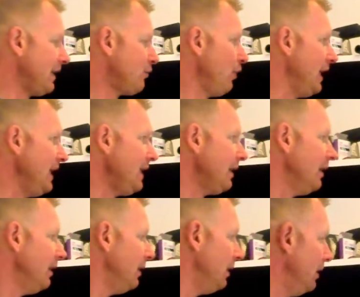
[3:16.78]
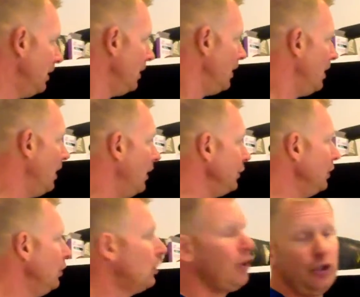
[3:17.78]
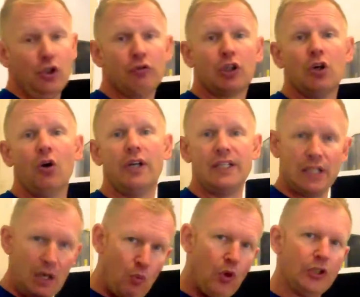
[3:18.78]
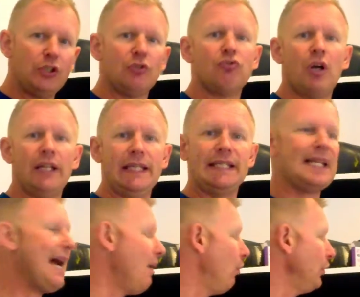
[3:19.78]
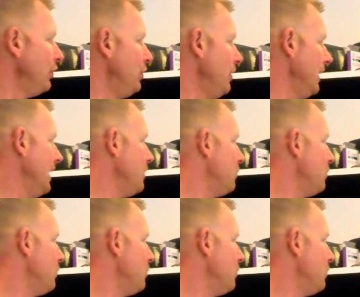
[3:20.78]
next week, when you look at your recordings, and I want you to write these down what you're doing